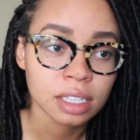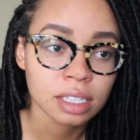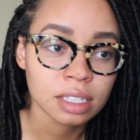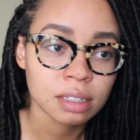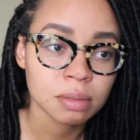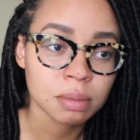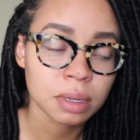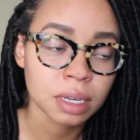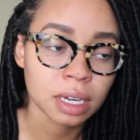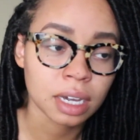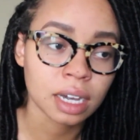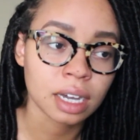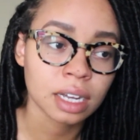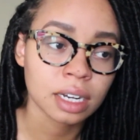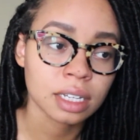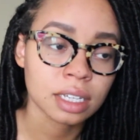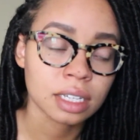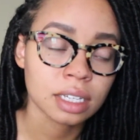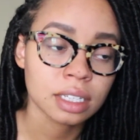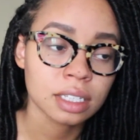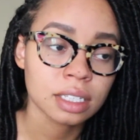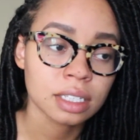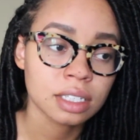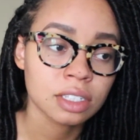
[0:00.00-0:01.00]
to be
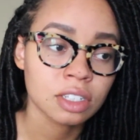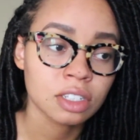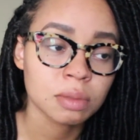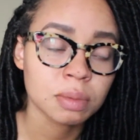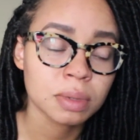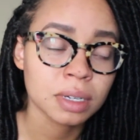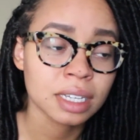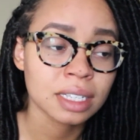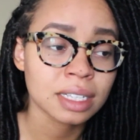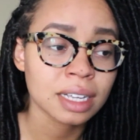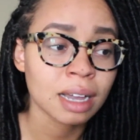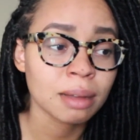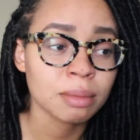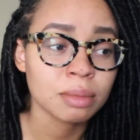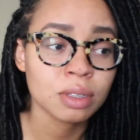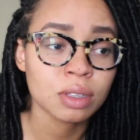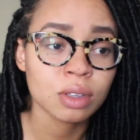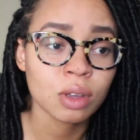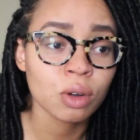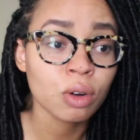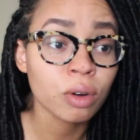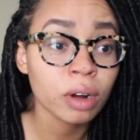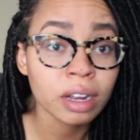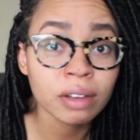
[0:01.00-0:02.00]
honest, just because I'm
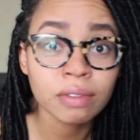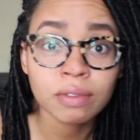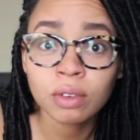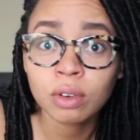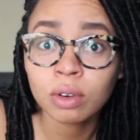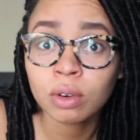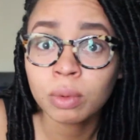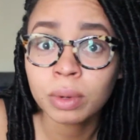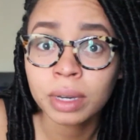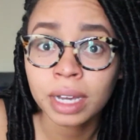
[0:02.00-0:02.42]
so grateful